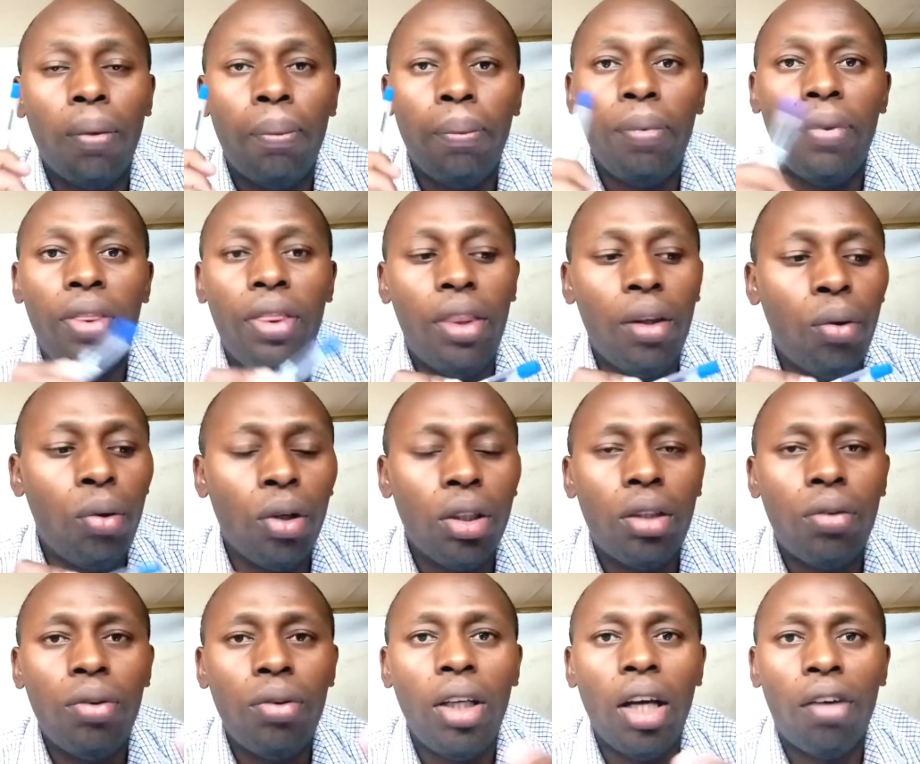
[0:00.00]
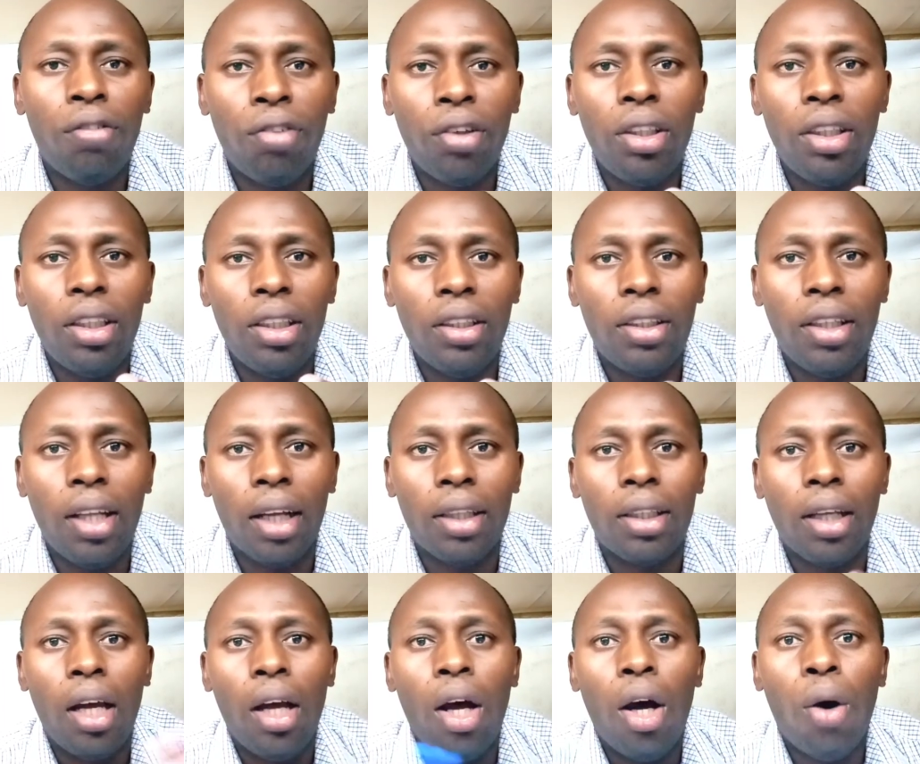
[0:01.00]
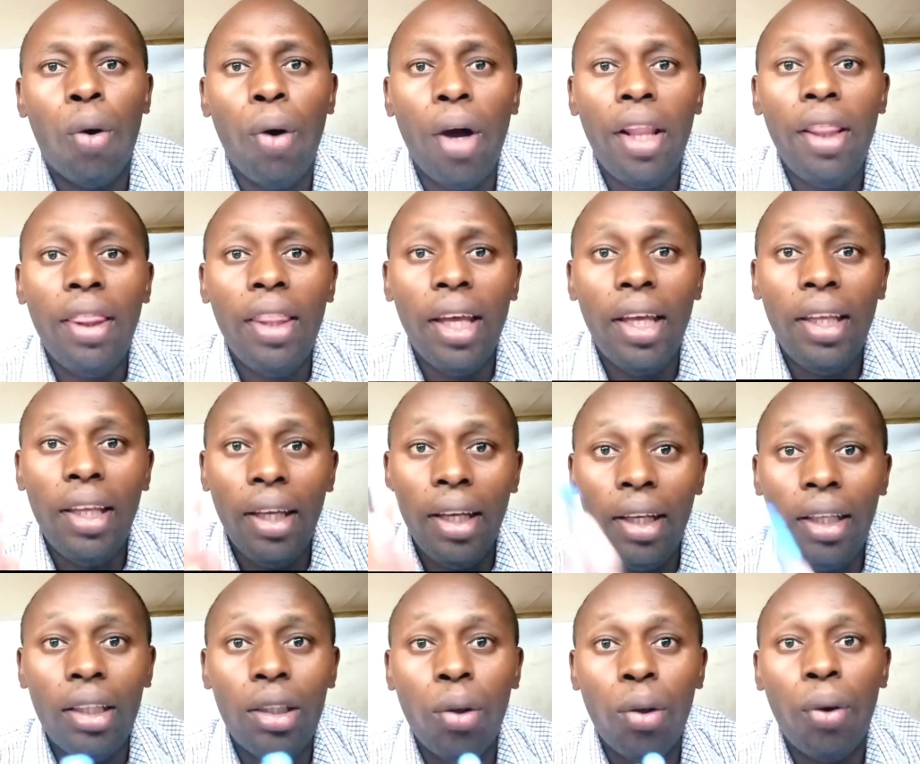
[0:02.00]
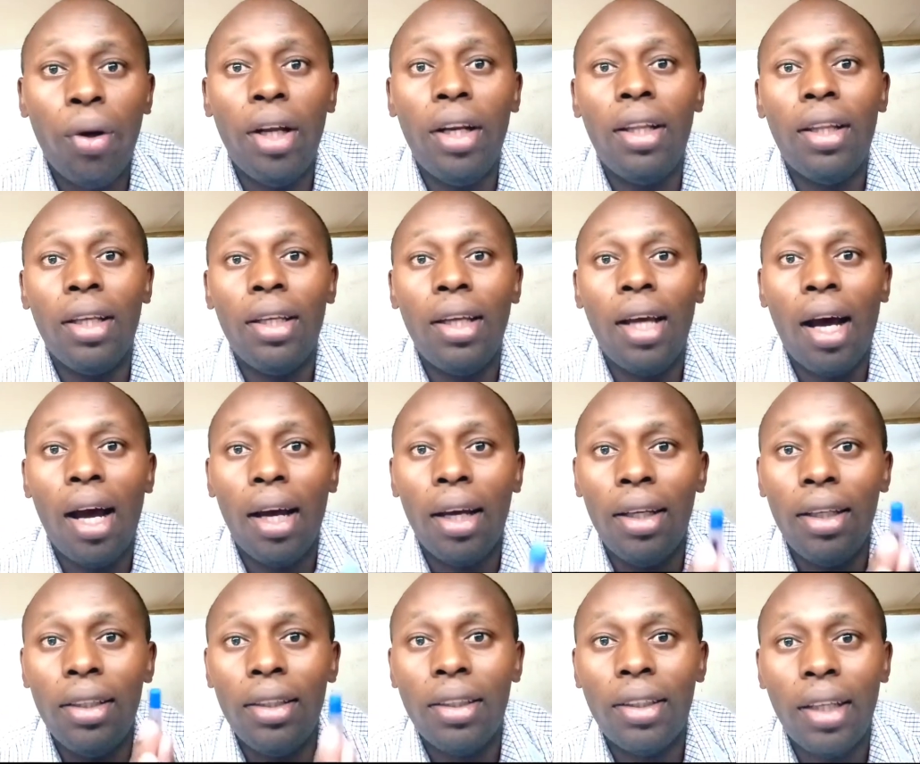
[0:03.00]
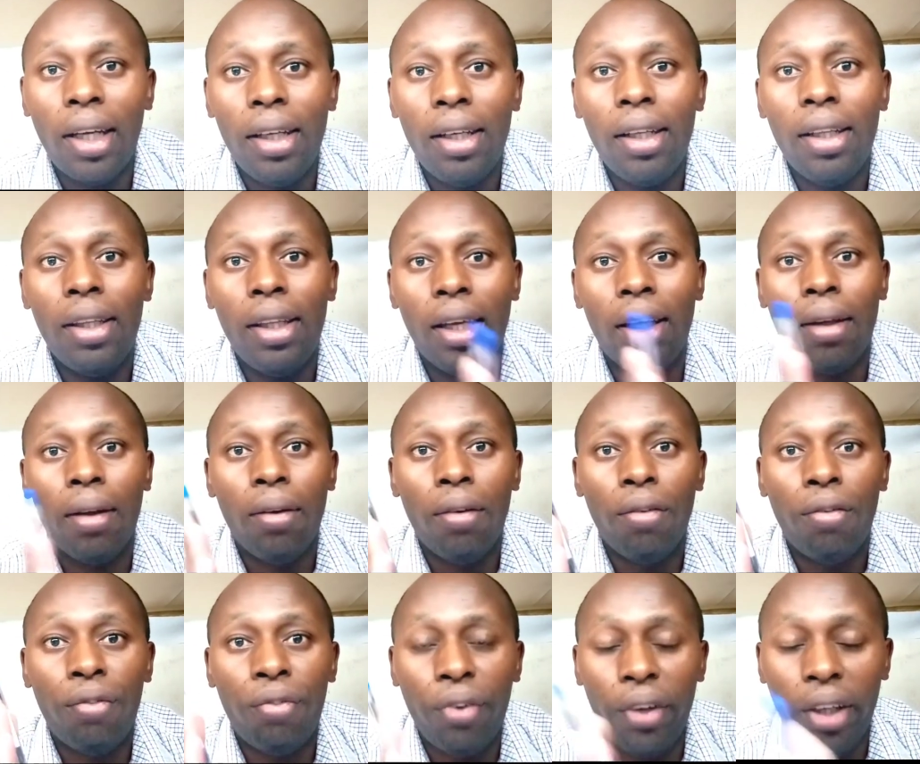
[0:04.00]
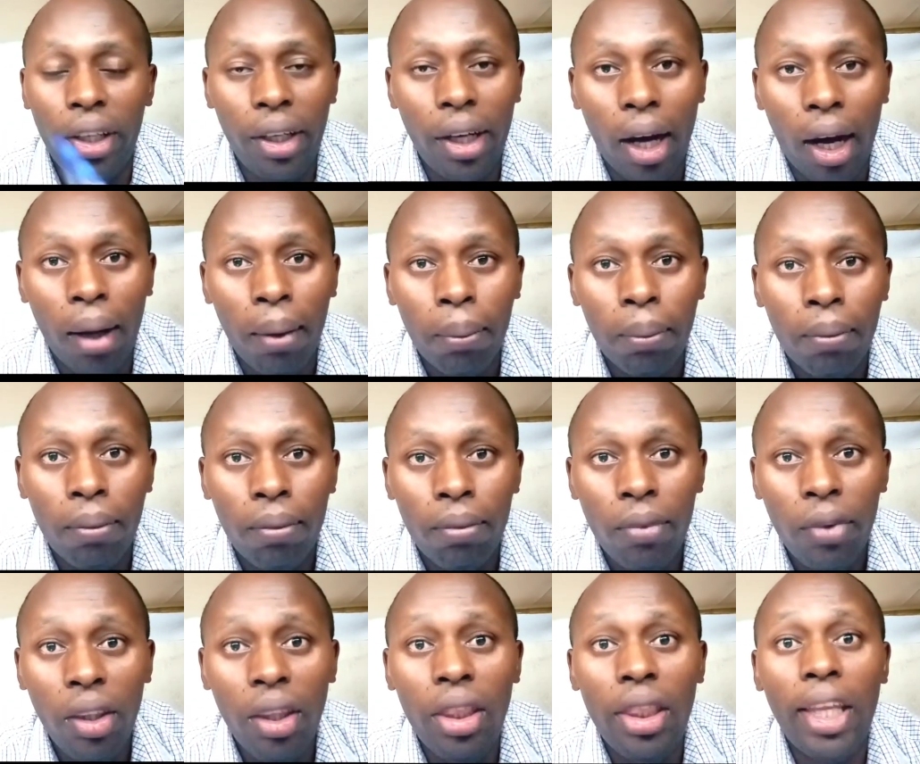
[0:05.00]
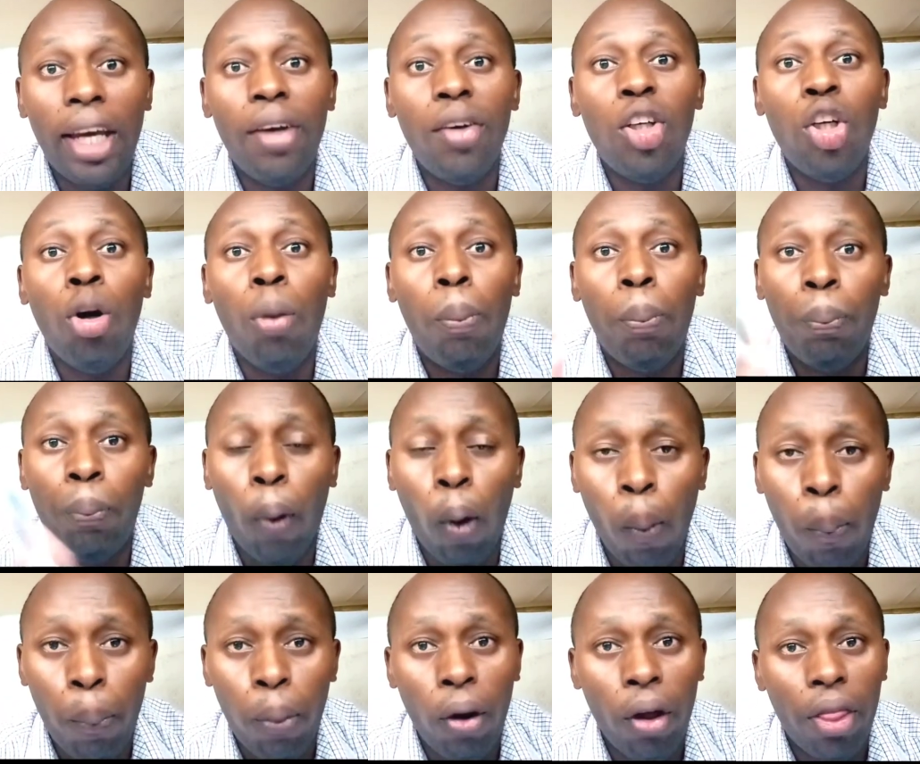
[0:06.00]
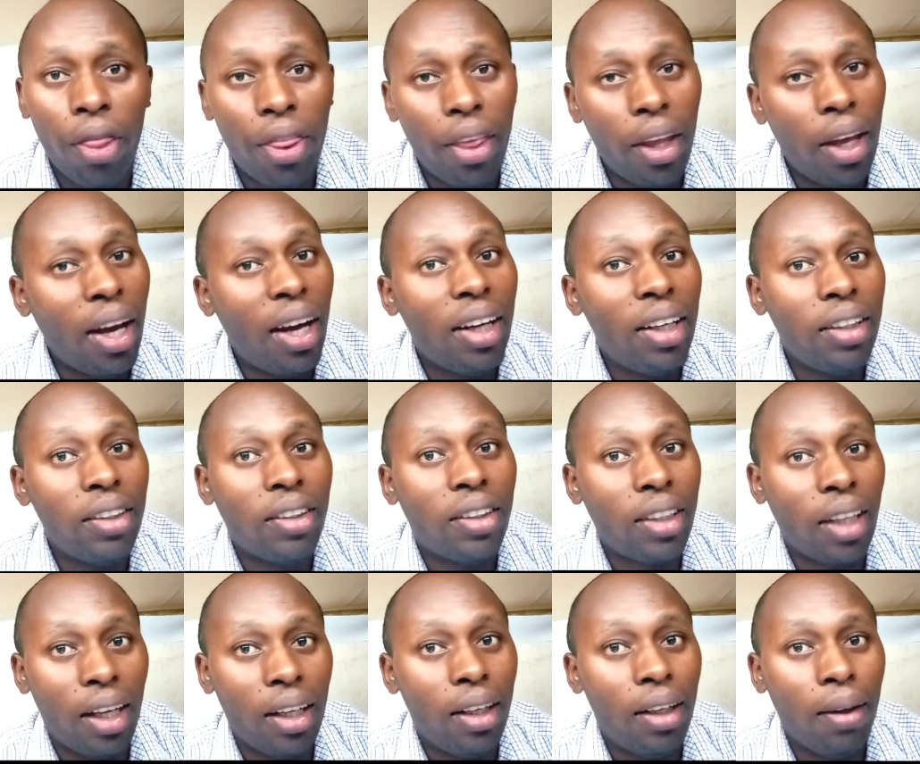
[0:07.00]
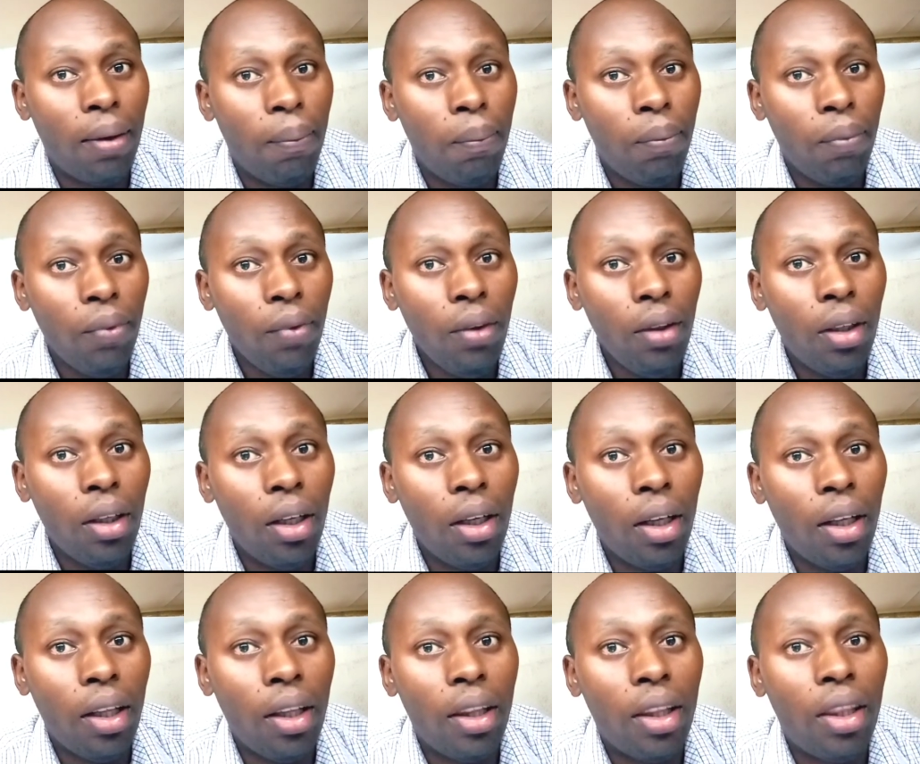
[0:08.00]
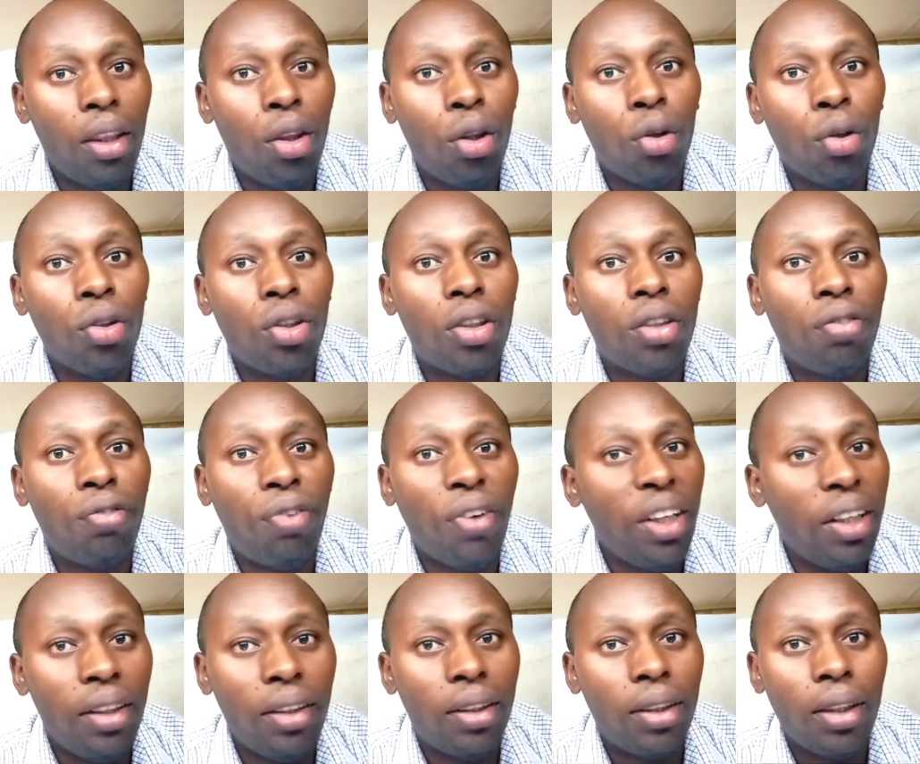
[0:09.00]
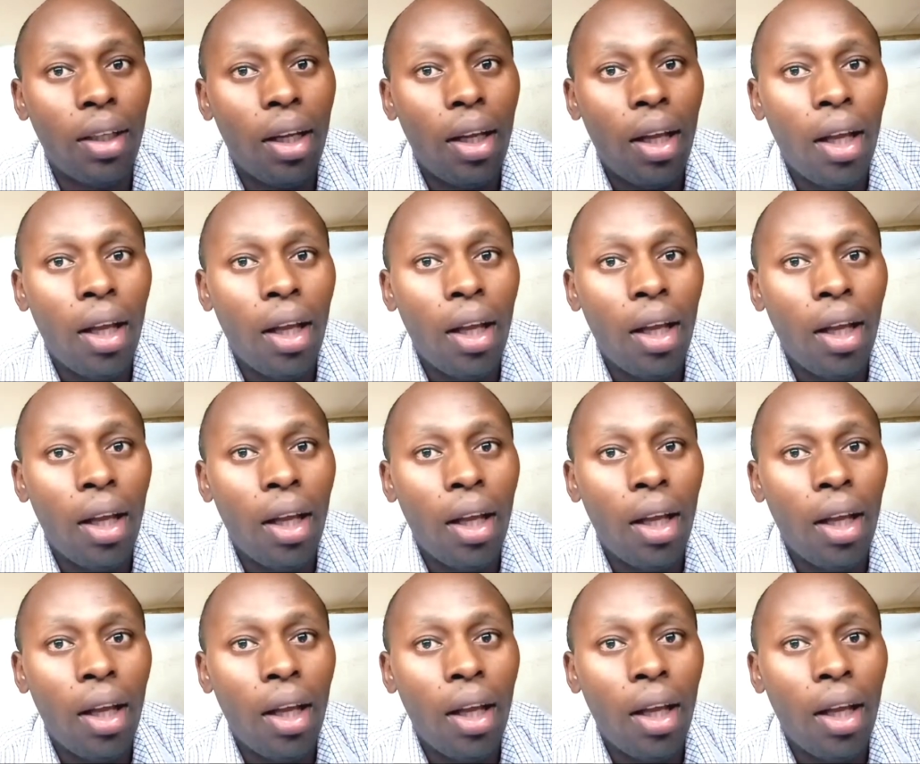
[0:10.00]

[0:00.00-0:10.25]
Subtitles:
What we avoid is that when they eat, when they are inside the feeder, they will poop there inside in those feeds.